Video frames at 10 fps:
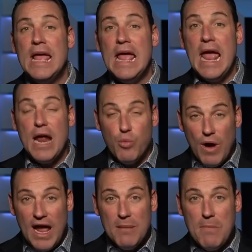and
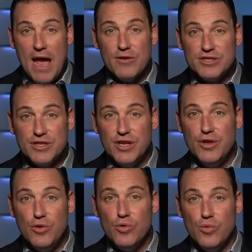why it matters to
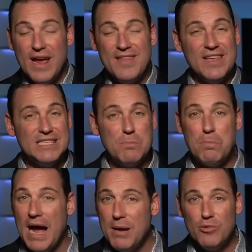you in these
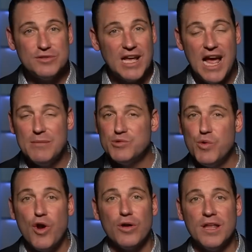Bible times
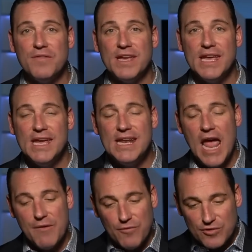we are living in
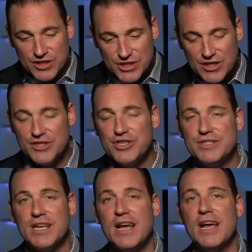and for such a
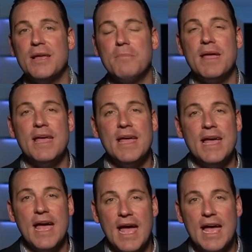time
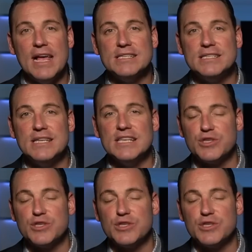as this.